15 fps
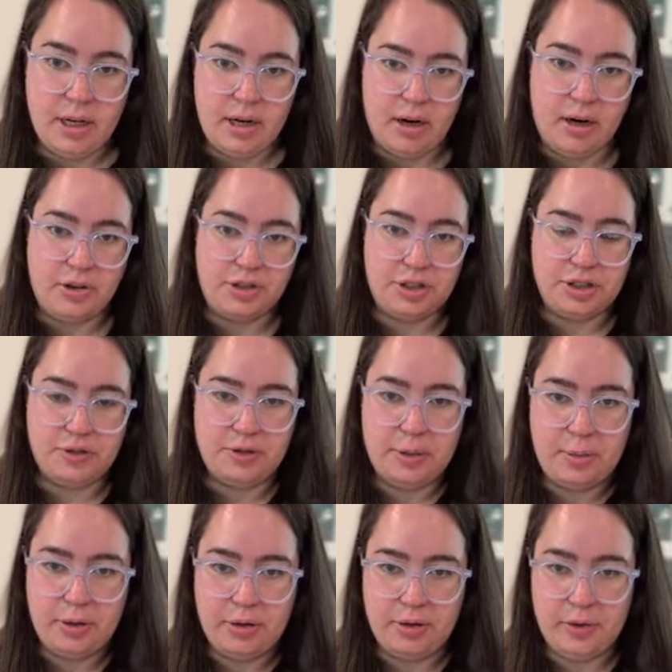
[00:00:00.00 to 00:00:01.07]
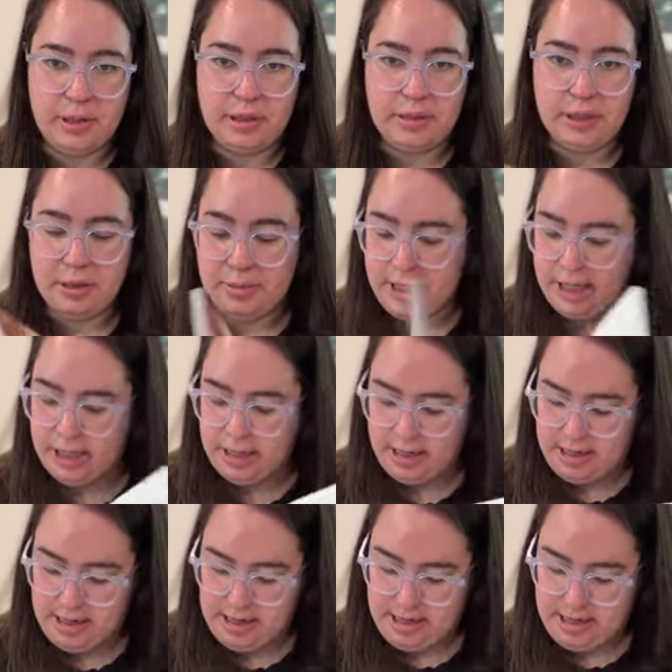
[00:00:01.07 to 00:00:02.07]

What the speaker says: Here, I'll just flip through it a little bit.